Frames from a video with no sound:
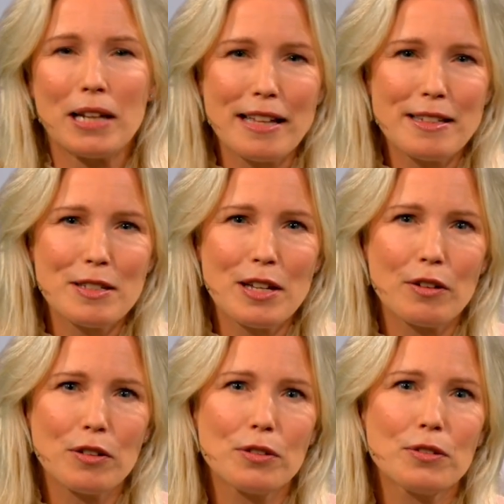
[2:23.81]
plant
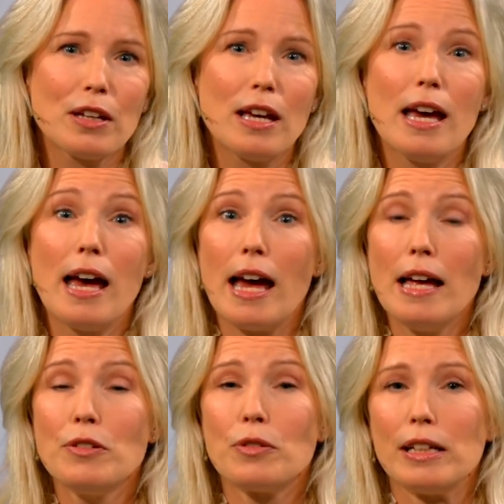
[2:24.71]
sterols,
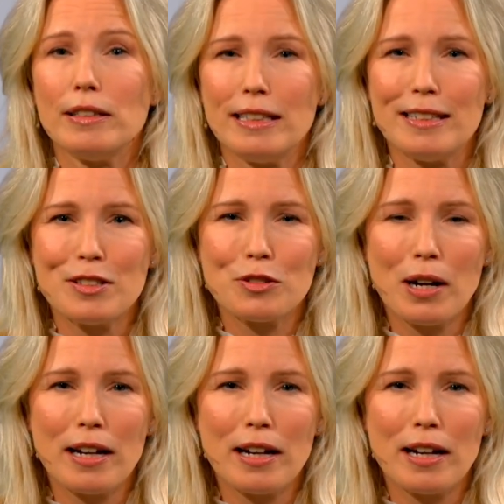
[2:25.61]
and red yeast